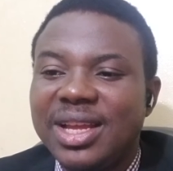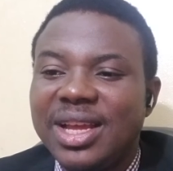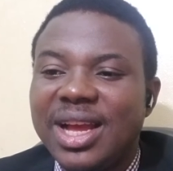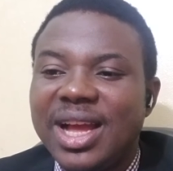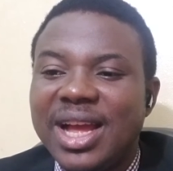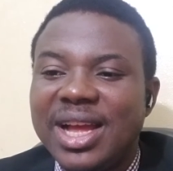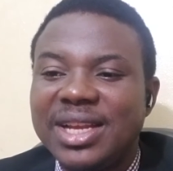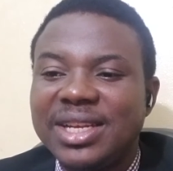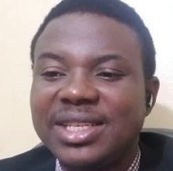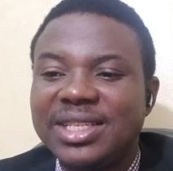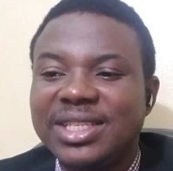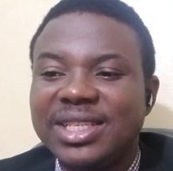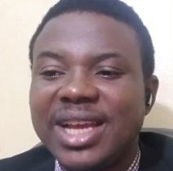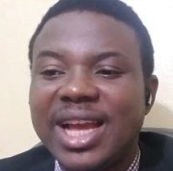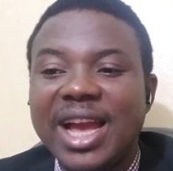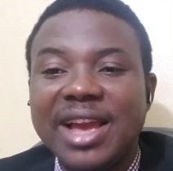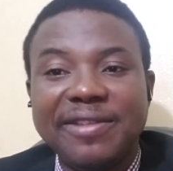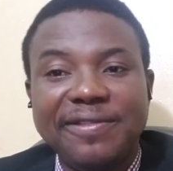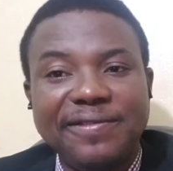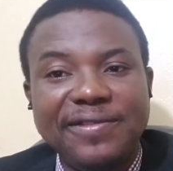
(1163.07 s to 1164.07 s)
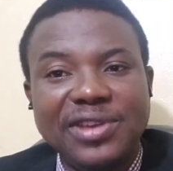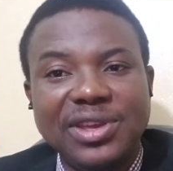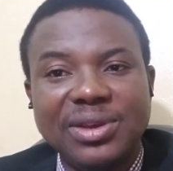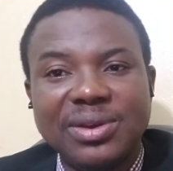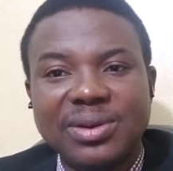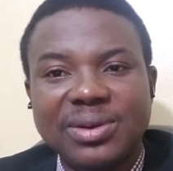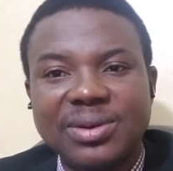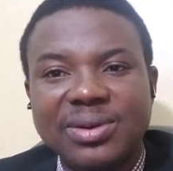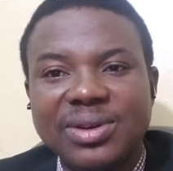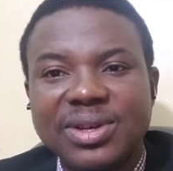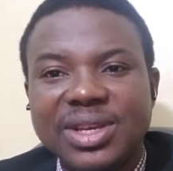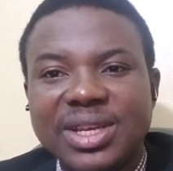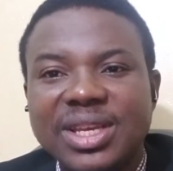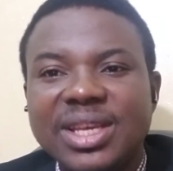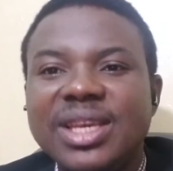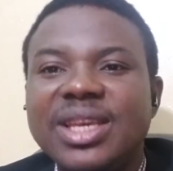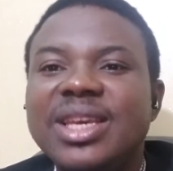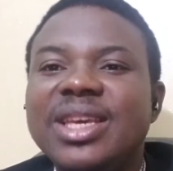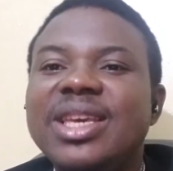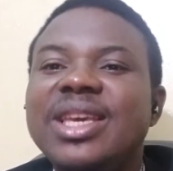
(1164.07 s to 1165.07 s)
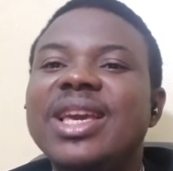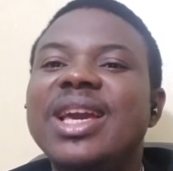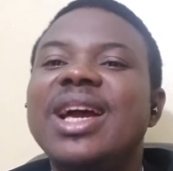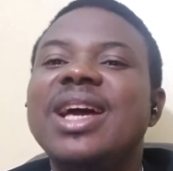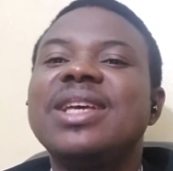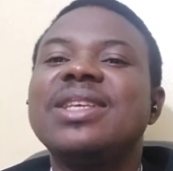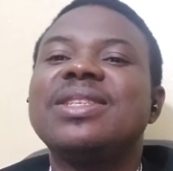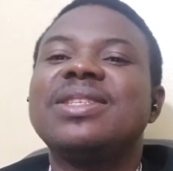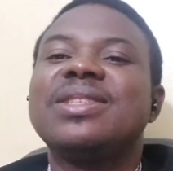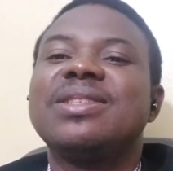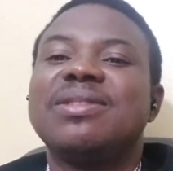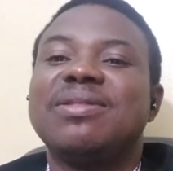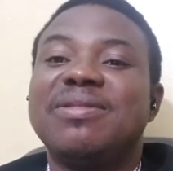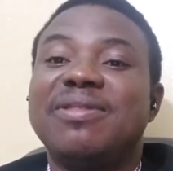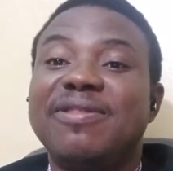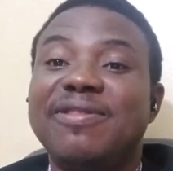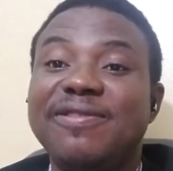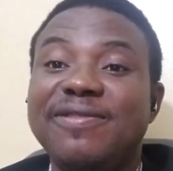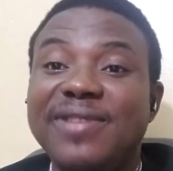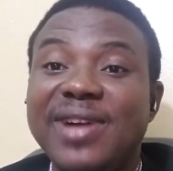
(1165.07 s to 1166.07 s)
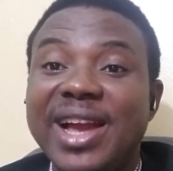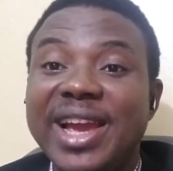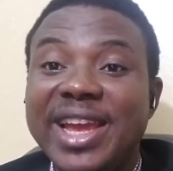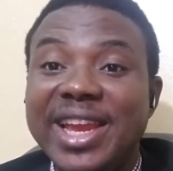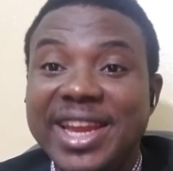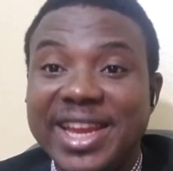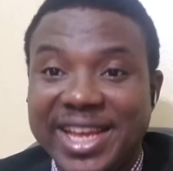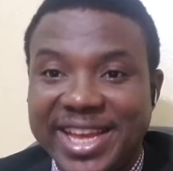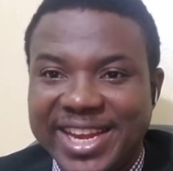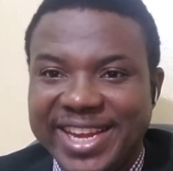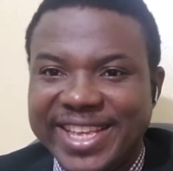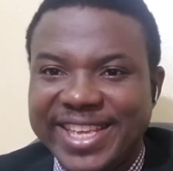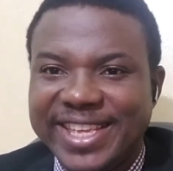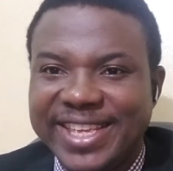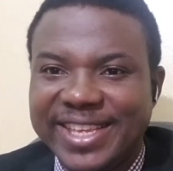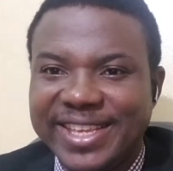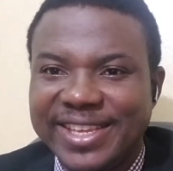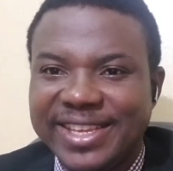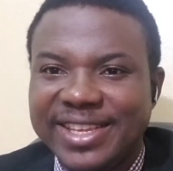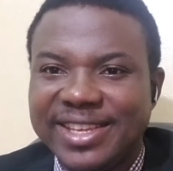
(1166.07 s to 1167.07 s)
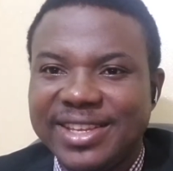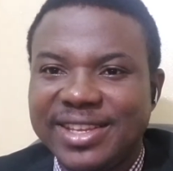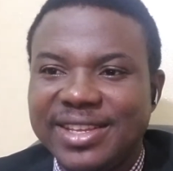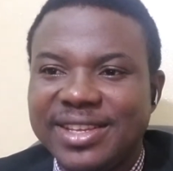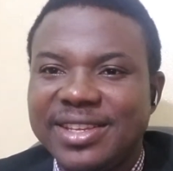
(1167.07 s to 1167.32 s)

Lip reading: and I feel he has finally